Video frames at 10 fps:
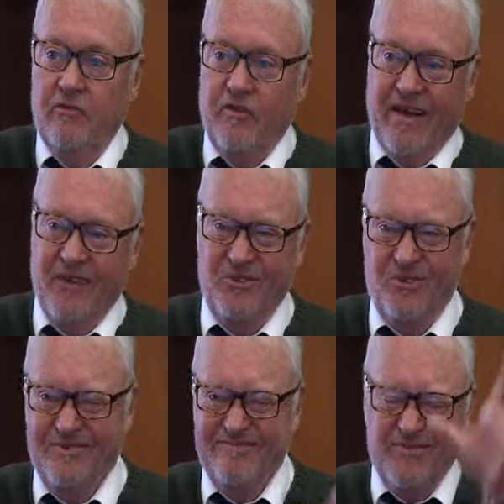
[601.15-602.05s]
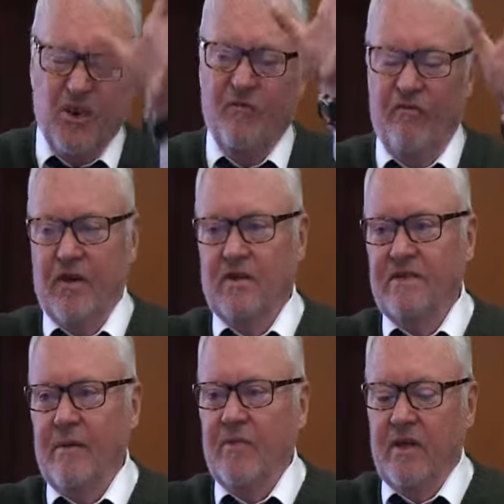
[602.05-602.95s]
trying to configure
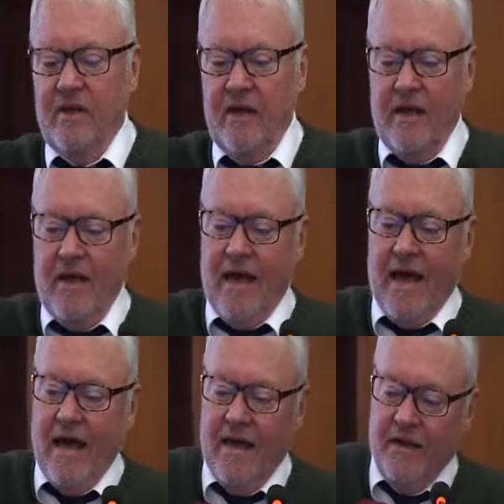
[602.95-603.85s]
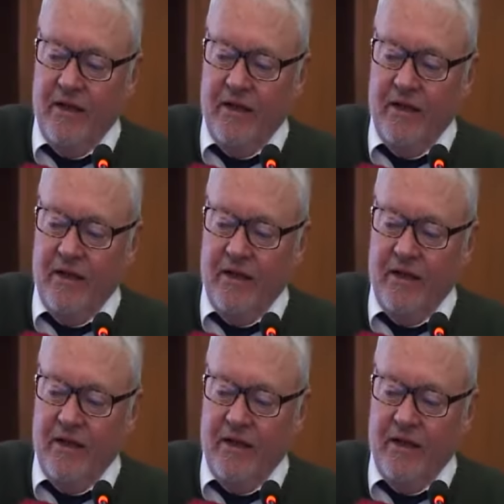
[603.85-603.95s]
something. And